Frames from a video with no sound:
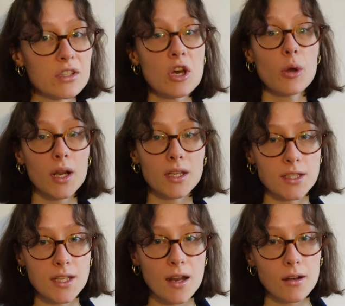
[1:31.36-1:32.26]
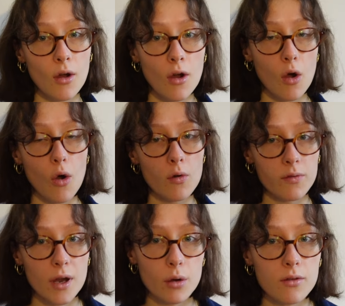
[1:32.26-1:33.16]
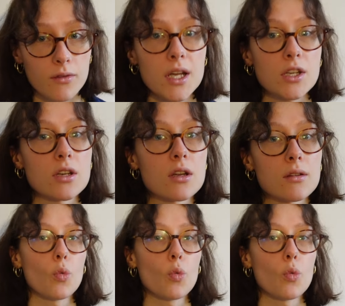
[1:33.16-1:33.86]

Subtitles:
to an extent of their own volition,